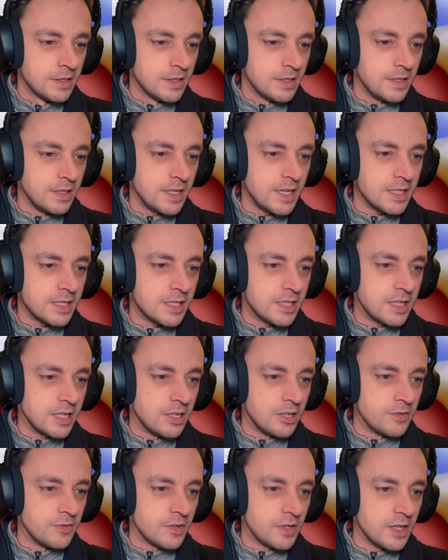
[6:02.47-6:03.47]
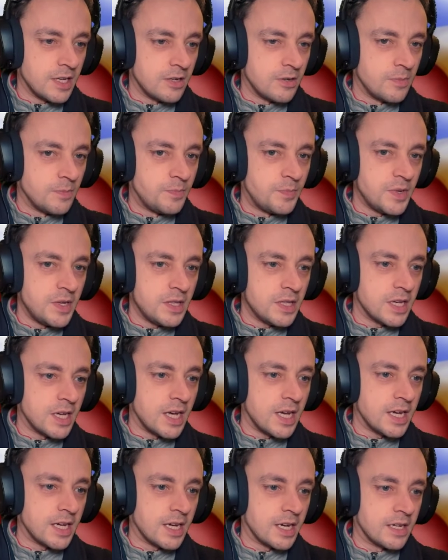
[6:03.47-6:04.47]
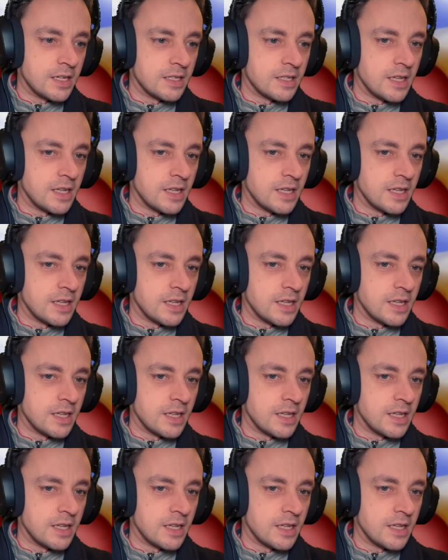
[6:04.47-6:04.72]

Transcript: Yes, get over there and beat the heck out of